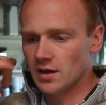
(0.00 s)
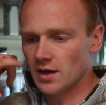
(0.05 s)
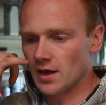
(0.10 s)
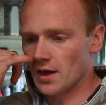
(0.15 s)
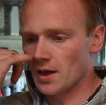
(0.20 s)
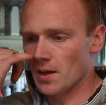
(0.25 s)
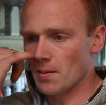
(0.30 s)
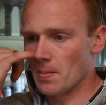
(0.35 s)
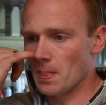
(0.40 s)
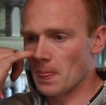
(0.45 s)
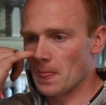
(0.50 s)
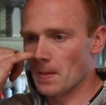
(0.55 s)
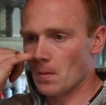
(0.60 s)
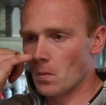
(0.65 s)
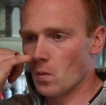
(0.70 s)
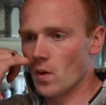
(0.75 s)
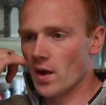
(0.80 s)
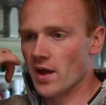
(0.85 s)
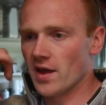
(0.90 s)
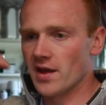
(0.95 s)

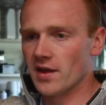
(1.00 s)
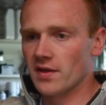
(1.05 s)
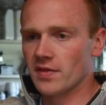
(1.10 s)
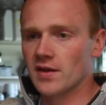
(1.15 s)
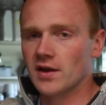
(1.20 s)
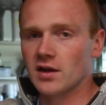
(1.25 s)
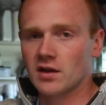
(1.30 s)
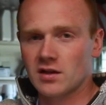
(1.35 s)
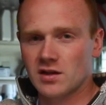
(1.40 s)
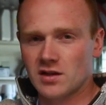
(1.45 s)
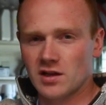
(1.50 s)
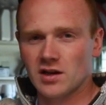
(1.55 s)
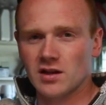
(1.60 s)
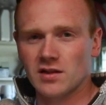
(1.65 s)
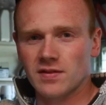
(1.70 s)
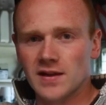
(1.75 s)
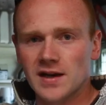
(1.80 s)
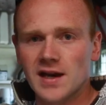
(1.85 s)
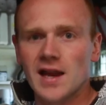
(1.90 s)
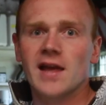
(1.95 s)
where the
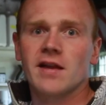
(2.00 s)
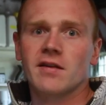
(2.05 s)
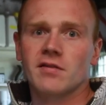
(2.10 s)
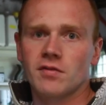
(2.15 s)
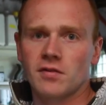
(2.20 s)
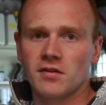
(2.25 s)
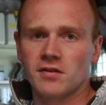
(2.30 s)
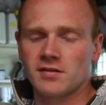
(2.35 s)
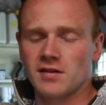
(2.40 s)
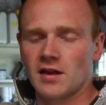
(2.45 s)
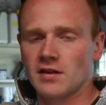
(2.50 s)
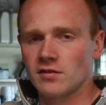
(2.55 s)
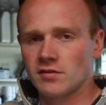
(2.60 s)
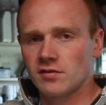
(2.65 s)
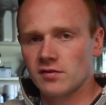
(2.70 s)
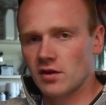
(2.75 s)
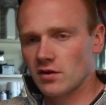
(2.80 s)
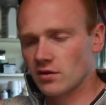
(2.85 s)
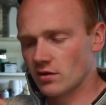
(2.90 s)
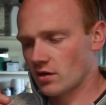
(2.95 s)
kind of the layers of the
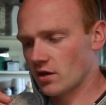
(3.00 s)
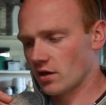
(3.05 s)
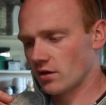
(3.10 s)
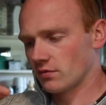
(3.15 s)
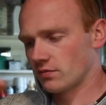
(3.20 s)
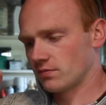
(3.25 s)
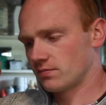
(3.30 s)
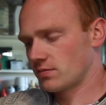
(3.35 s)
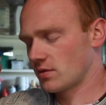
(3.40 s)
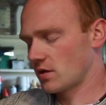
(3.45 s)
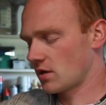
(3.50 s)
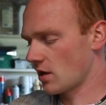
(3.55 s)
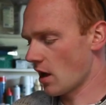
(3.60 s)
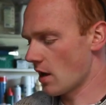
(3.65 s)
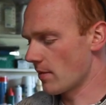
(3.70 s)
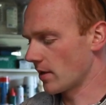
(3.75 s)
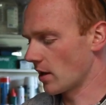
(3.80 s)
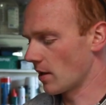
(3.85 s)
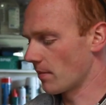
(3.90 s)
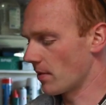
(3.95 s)
sandstone are kind of
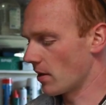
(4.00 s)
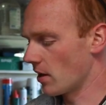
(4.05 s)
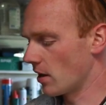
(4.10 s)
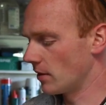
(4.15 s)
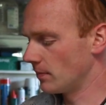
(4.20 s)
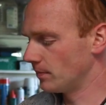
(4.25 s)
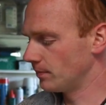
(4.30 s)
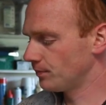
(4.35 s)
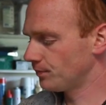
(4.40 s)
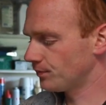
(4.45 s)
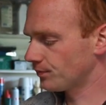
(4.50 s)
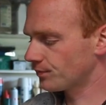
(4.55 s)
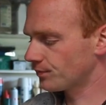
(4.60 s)
coming apart.